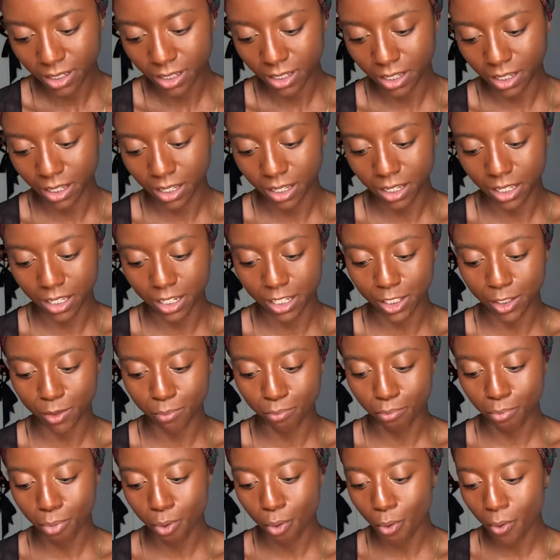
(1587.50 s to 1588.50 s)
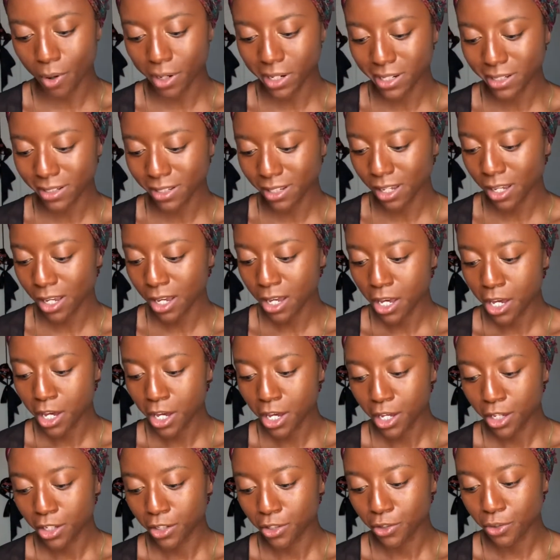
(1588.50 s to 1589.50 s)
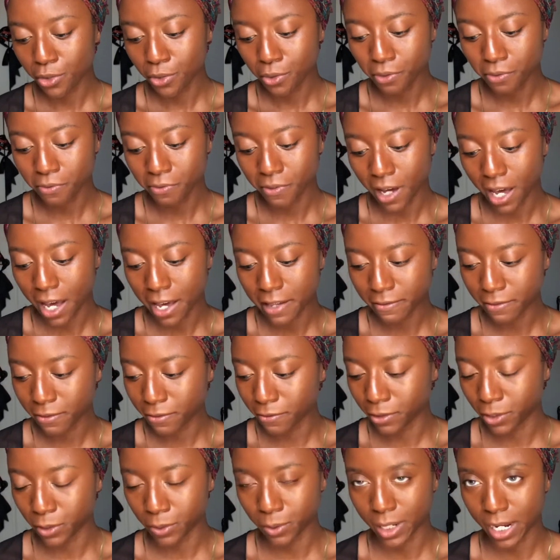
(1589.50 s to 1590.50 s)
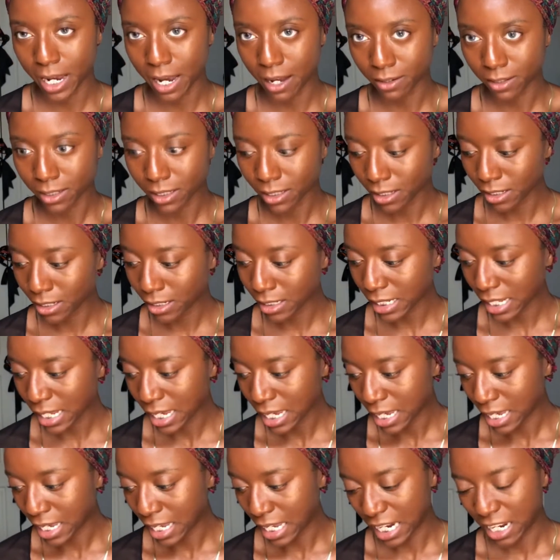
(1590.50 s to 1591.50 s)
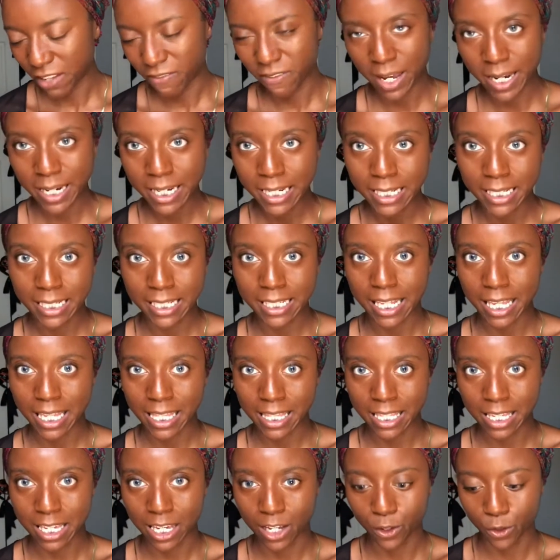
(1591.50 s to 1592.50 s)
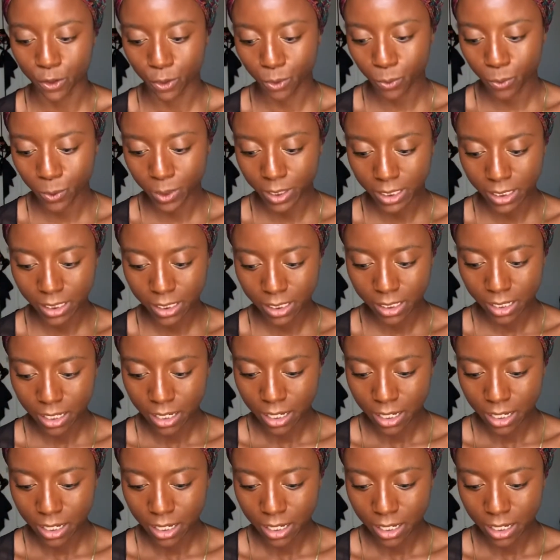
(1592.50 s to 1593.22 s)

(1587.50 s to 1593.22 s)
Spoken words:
It is 0.25 fluid ounces, and if I didn't say the other ones,